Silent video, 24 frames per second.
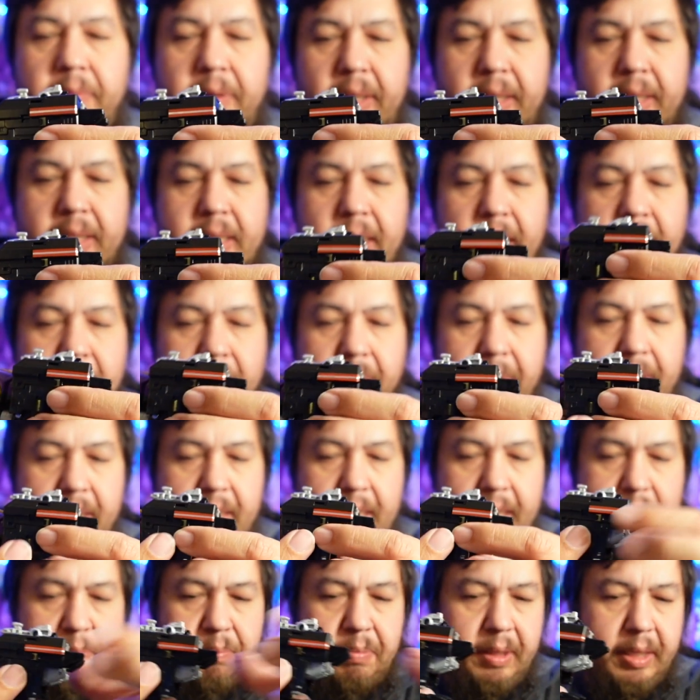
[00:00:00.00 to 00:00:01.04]
really dig him.
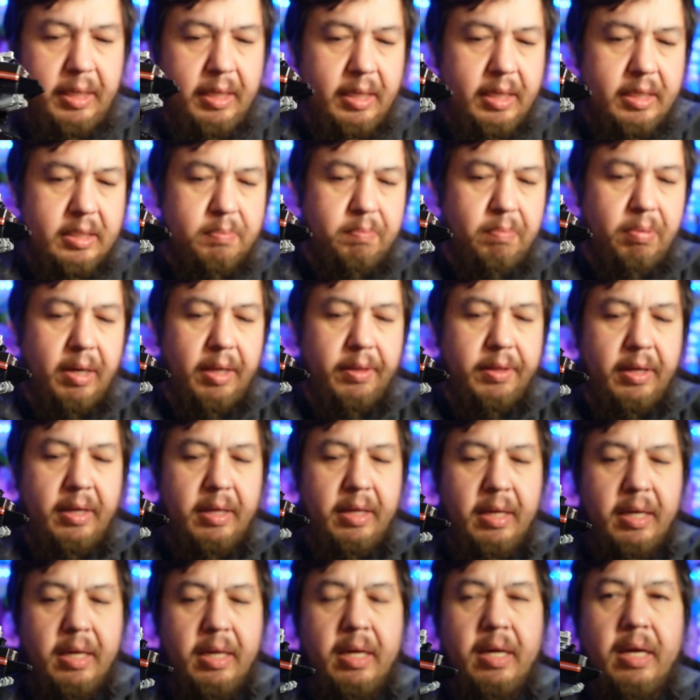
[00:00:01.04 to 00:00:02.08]
And let's bring in his brother,
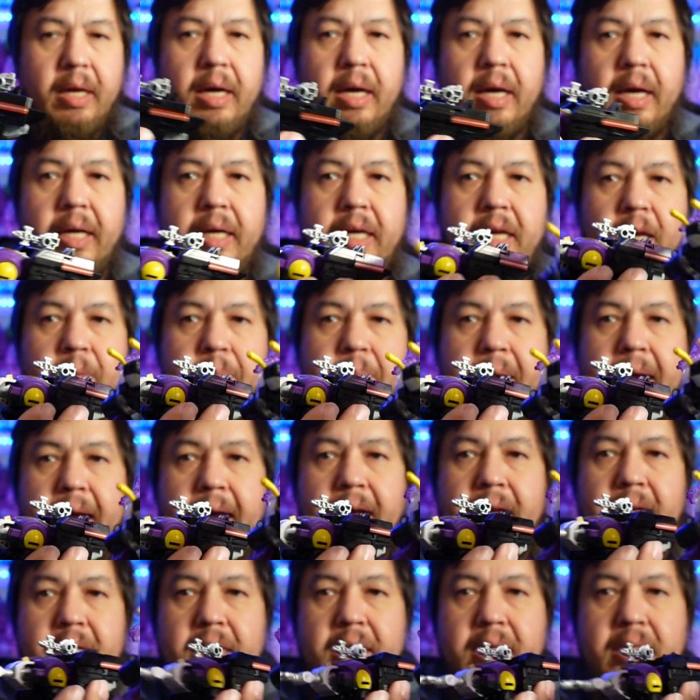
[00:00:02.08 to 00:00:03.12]
uh,
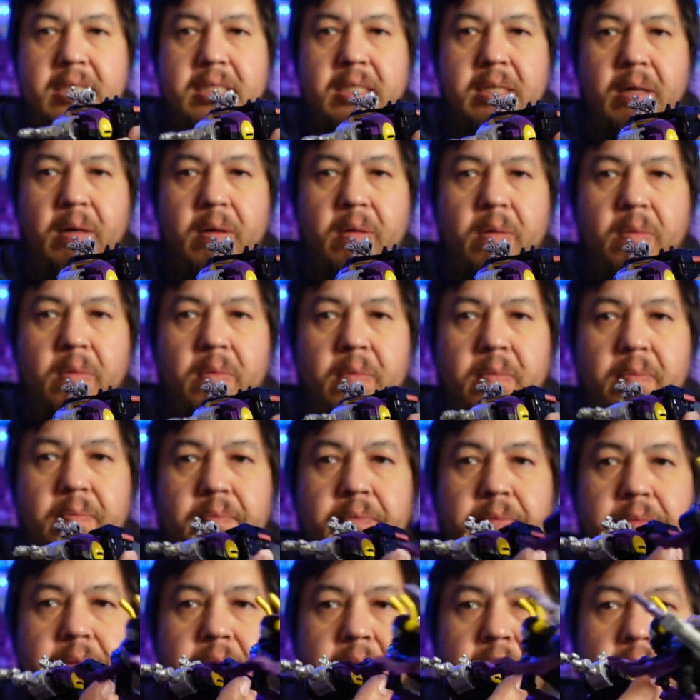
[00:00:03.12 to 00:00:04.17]
Kickback. And so
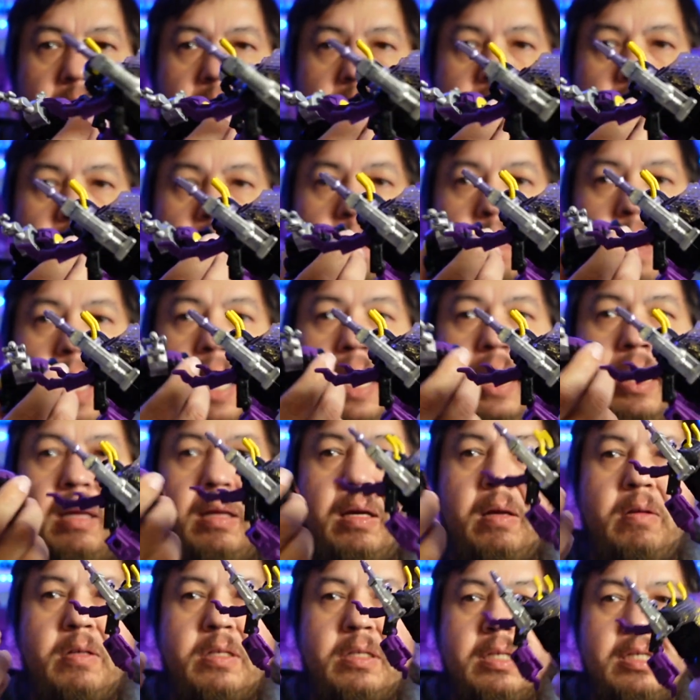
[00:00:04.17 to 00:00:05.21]
Kickback
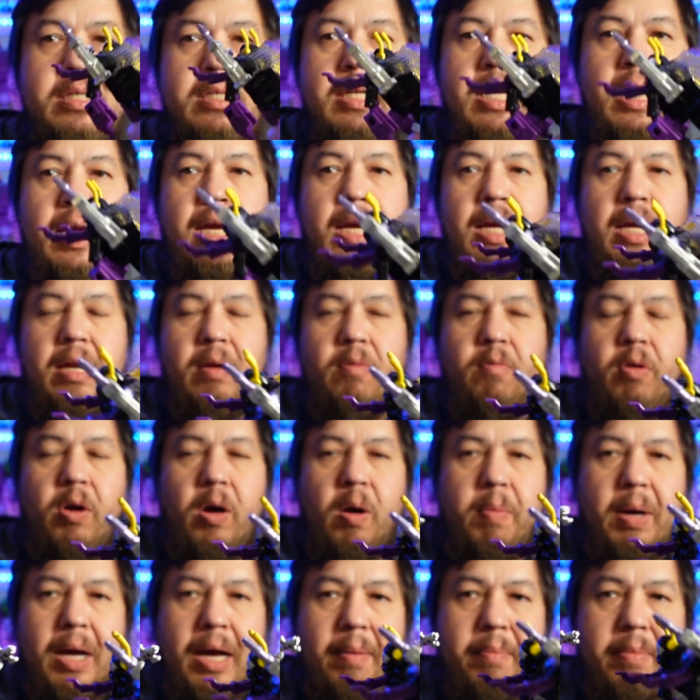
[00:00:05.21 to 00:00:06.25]
used to stay in
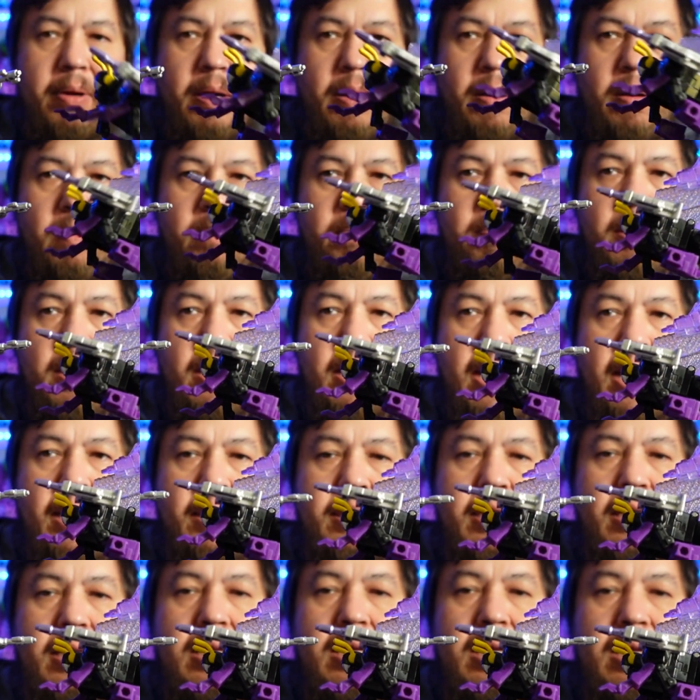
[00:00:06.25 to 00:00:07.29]
robot mode, but I
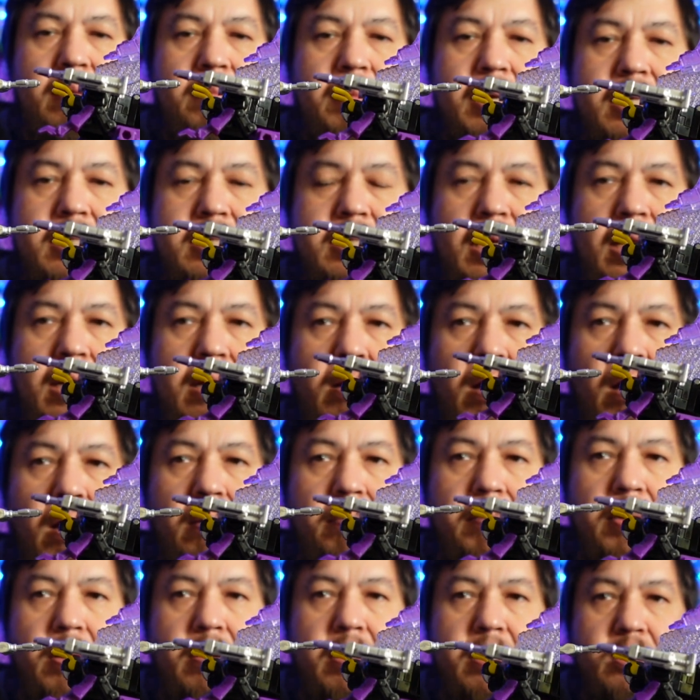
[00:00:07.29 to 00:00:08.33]
think he may stay in
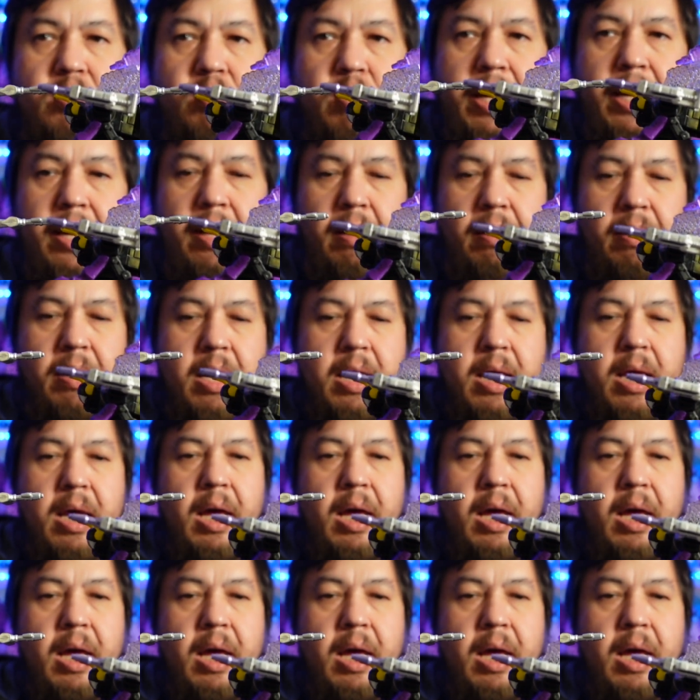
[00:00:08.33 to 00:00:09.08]
alt mode as well.